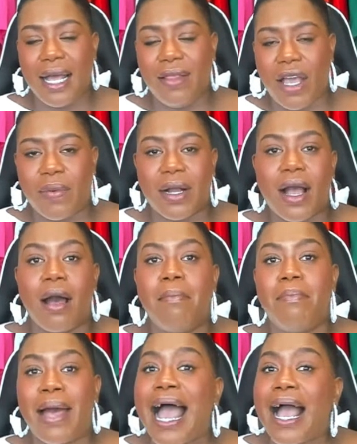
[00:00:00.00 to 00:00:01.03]
and they would
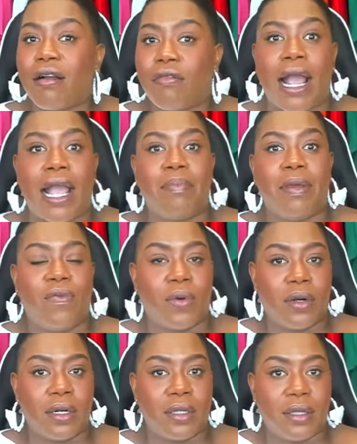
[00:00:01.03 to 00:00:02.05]
come back right
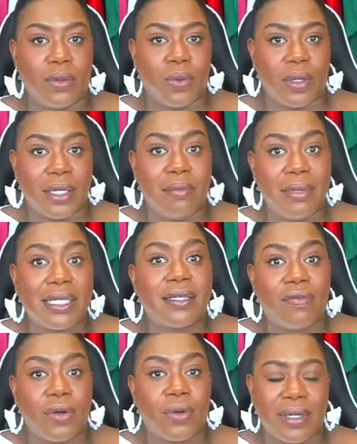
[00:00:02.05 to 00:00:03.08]
before or in the
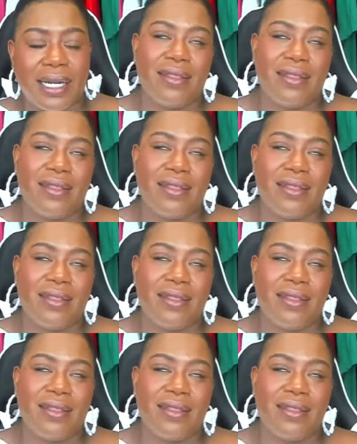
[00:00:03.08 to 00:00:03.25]
midst of the,